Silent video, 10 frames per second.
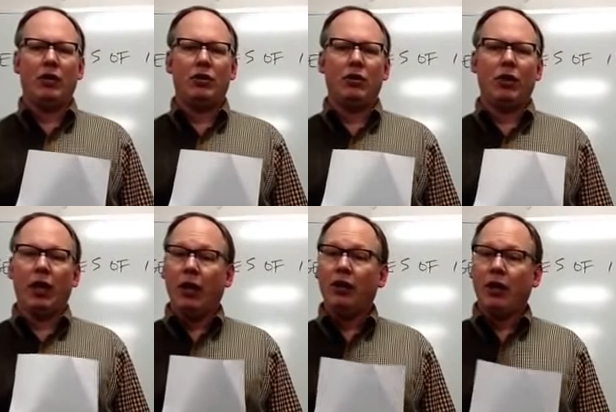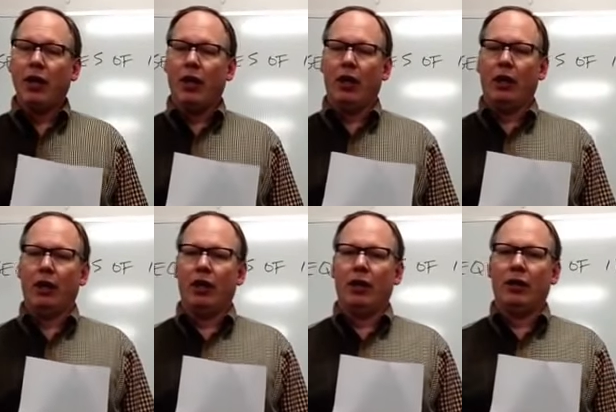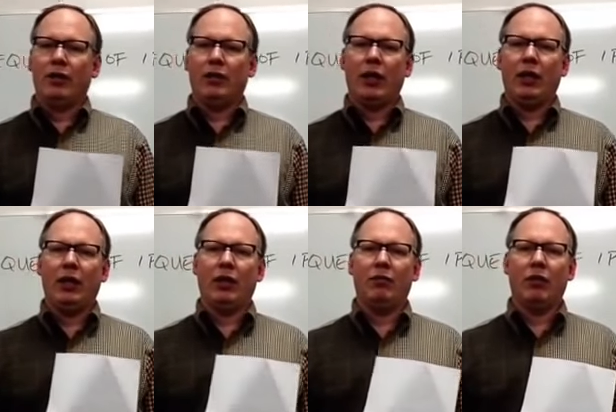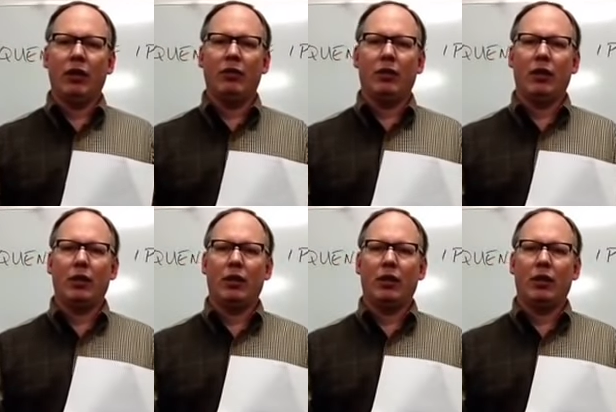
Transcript: to the healthcare setting, right? To the